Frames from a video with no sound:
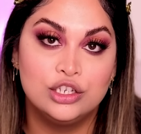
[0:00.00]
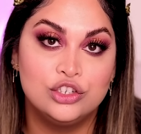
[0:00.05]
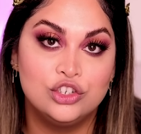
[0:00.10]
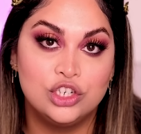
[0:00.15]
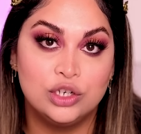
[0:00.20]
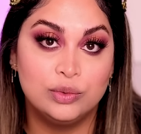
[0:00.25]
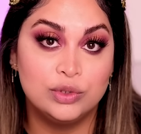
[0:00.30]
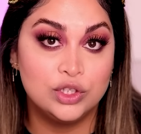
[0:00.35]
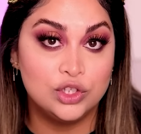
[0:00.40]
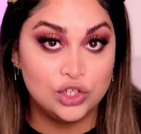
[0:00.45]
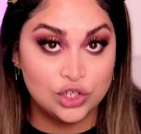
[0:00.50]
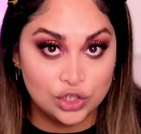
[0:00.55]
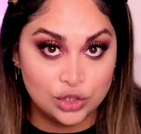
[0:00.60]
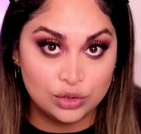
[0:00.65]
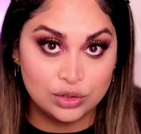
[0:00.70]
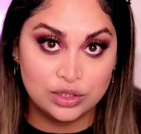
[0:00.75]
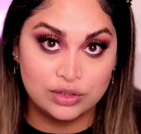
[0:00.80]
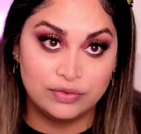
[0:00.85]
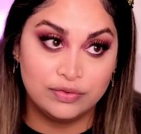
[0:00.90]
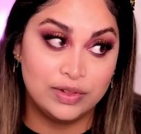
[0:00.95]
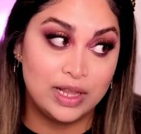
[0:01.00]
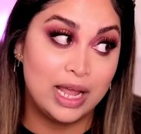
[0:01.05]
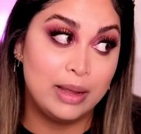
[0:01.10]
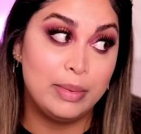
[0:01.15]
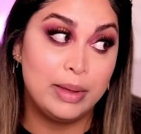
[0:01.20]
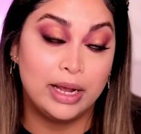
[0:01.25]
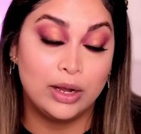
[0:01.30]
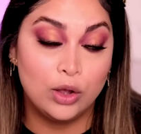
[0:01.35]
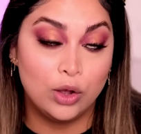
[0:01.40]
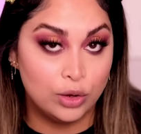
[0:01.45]
She was due to fly
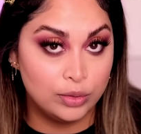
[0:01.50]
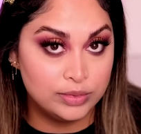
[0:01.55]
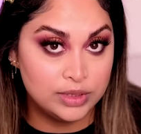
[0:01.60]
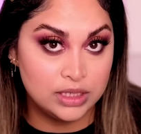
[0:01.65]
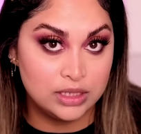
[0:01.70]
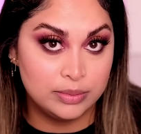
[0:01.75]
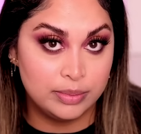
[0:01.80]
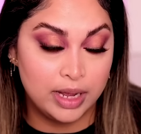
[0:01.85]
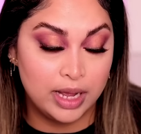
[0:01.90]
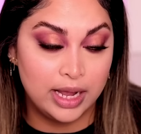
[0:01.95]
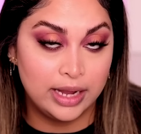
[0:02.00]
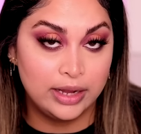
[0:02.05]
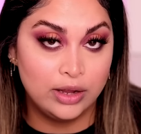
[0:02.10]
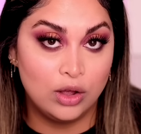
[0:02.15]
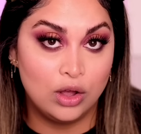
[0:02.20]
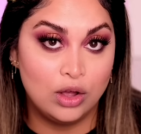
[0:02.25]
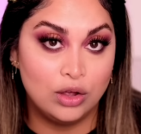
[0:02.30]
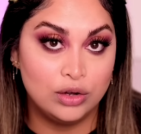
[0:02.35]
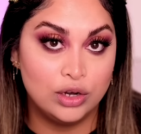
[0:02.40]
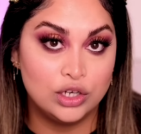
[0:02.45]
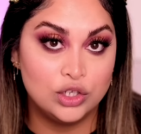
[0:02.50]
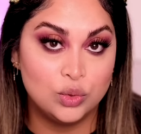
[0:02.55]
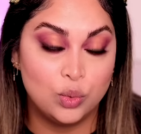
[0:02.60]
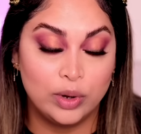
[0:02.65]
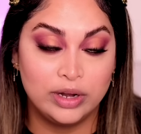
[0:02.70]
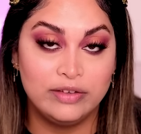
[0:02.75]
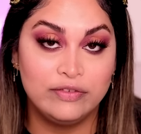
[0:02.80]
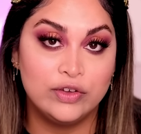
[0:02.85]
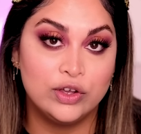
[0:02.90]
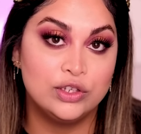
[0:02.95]
back home to Dubai on
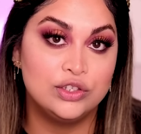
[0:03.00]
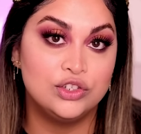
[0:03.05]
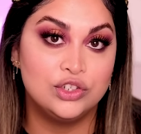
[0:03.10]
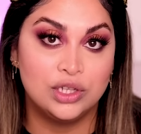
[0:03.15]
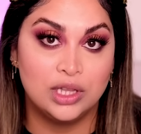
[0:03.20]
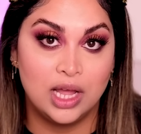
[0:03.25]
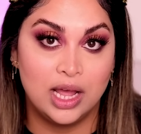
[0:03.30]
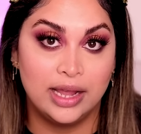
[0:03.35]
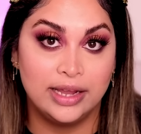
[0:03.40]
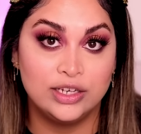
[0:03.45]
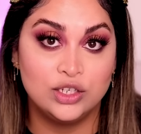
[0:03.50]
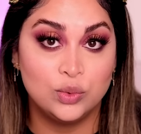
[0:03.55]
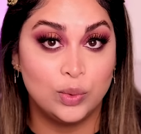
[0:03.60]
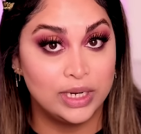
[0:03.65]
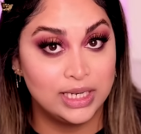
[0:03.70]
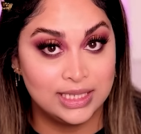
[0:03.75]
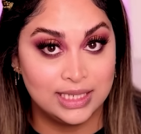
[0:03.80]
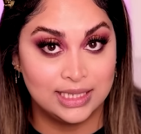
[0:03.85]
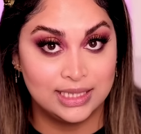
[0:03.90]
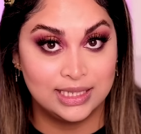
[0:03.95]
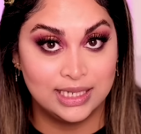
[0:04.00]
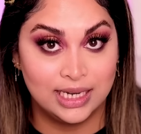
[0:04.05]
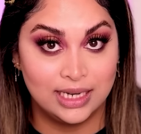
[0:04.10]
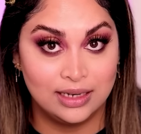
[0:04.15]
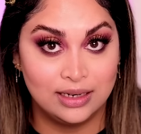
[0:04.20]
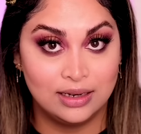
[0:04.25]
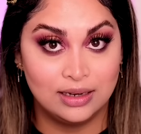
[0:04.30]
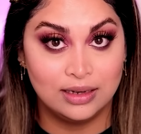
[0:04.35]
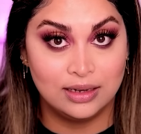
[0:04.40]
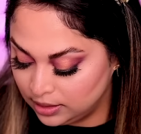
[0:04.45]
21st July,
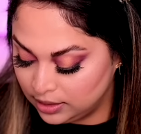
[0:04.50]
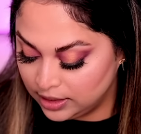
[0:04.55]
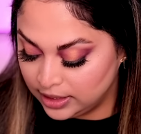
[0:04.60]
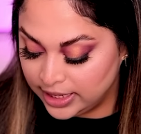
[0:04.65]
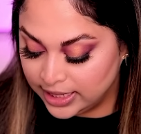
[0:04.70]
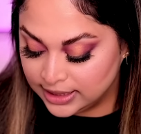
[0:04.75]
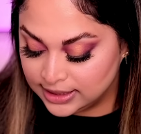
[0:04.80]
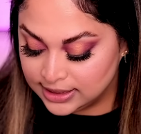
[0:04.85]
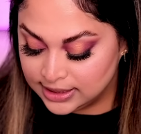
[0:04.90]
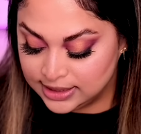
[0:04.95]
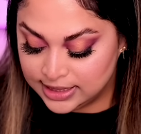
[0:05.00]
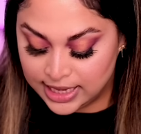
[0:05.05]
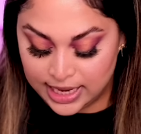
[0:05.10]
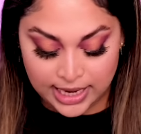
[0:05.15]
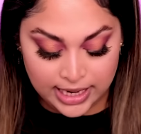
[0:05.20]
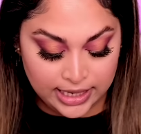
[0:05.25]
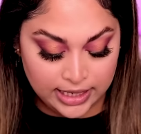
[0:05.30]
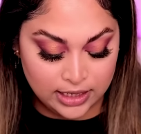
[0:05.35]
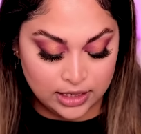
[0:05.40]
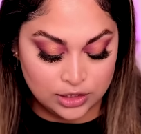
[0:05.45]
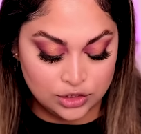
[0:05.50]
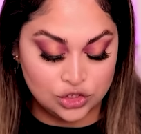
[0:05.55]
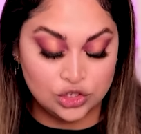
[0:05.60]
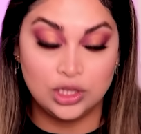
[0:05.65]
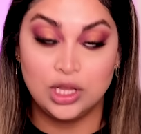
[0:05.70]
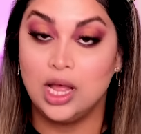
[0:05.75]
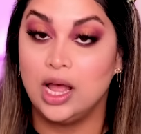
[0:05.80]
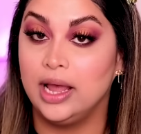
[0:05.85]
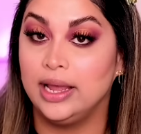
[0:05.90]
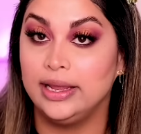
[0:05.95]
2016. The next day,
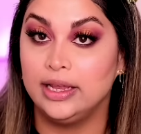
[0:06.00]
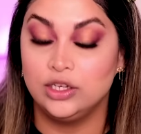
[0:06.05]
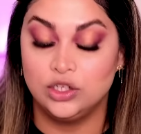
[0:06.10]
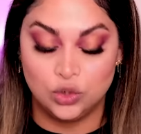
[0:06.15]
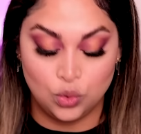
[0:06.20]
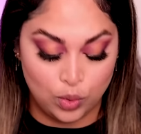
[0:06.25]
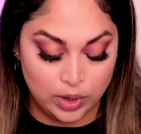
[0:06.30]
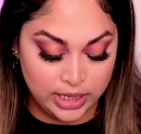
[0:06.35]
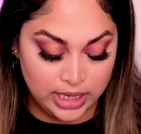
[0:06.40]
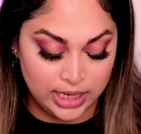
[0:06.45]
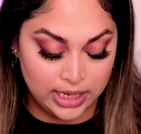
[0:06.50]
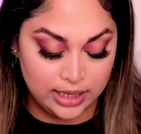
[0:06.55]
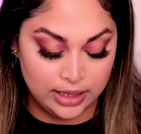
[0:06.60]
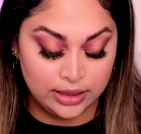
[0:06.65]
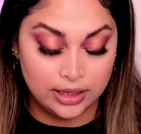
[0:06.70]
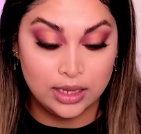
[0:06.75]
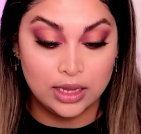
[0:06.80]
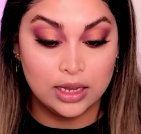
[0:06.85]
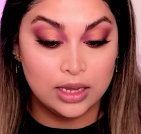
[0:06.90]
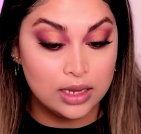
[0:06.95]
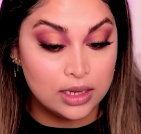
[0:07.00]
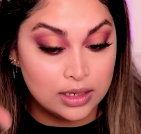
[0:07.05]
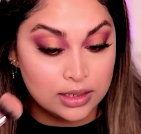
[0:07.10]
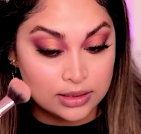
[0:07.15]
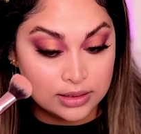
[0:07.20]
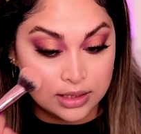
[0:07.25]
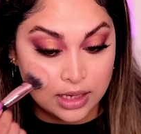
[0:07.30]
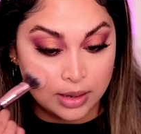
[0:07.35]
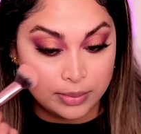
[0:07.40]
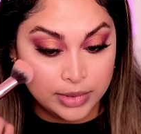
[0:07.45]
July 20th,
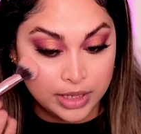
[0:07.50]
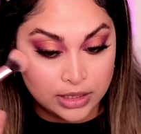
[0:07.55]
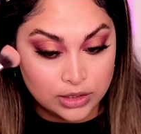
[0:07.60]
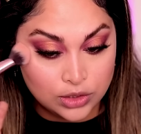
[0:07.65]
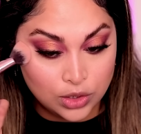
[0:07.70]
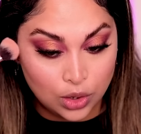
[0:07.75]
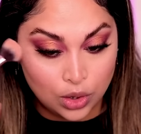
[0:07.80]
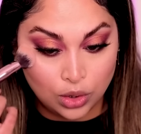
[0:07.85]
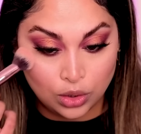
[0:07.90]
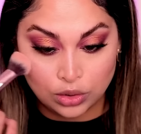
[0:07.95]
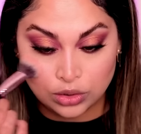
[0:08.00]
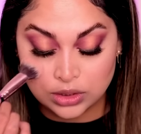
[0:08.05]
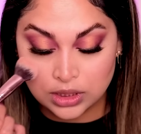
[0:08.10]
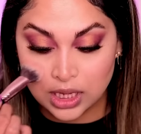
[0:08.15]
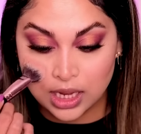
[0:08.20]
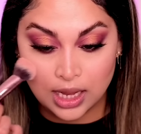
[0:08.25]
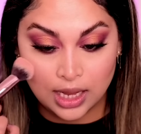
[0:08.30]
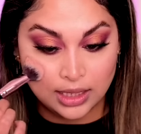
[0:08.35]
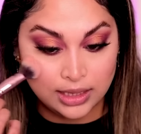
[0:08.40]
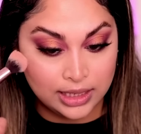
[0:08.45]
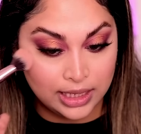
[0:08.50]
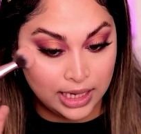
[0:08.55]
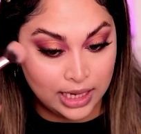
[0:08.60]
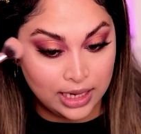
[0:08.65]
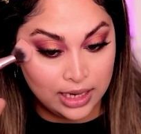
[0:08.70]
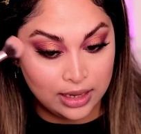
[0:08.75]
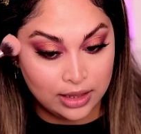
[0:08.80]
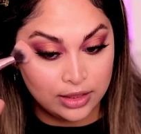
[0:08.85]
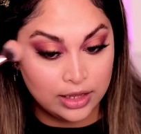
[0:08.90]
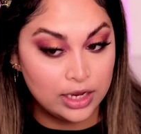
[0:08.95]
Samia told
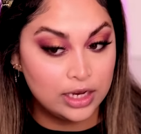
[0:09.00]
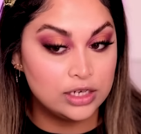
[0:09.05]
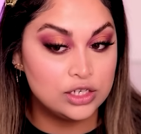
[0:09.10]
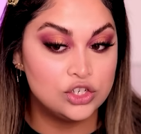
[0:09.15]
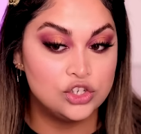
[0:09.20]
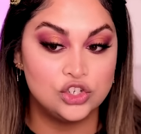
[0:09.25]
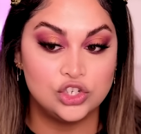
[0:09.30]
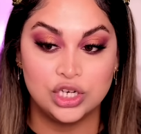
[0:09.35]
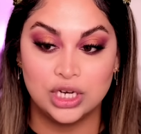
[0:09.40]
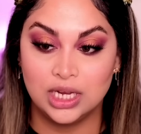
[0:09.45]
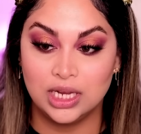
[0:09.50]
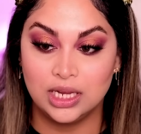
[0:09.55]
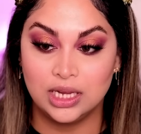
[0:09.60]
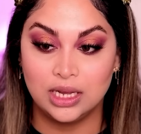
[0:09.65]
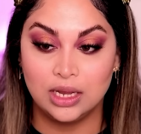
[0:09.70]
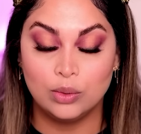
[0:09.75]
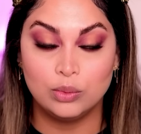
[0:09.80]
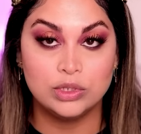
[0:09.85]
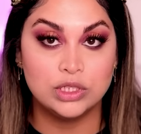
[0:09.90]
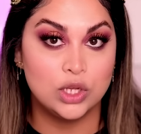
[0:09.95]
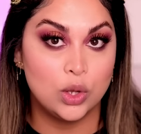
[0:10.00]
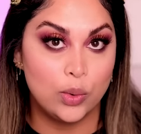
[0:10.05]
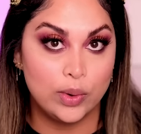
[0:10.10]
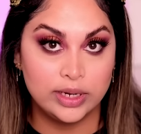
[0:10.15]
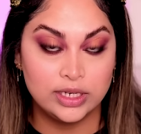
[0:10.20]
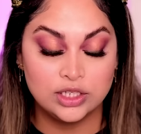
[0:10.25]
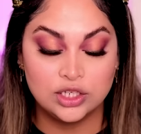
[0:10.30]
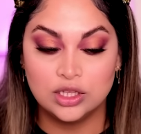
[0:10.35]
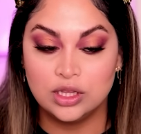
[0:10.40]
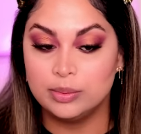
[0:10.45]
Ali that she was
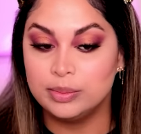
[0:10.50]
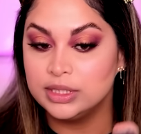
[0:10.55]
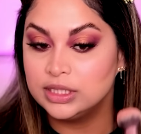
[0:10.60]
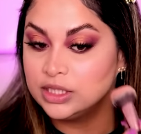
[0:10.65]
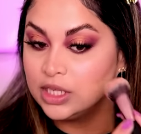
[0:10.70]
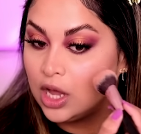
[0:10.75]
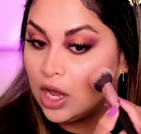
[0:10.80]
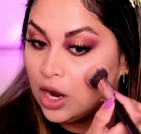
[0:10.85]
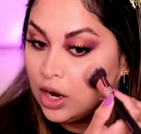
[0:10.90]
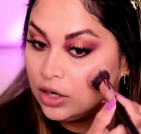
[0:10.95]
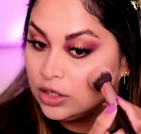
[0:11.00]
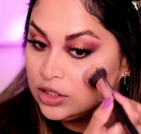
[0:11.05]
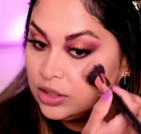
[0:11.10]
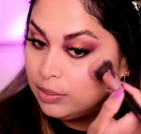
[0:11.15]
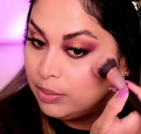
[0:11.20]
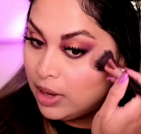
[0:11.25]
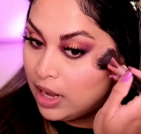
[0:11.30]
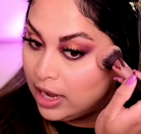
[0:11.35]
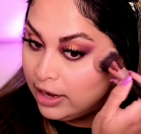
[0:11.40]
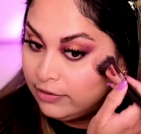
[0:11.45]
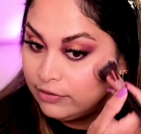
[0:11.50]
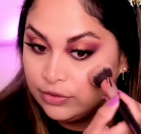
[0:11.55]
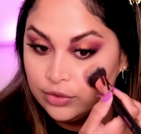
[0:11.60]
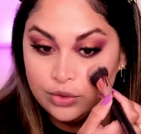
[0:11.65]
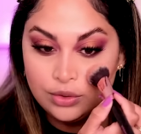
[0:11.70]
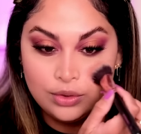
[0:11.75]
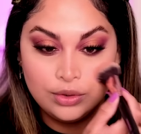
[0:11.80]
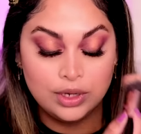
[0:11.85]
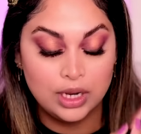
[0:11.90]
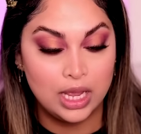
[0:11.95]
going to the bazaar to buy
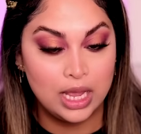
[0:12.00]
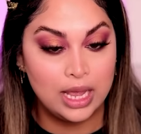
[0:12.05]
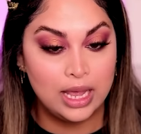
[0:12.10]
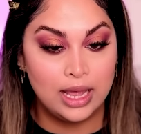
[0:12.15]
food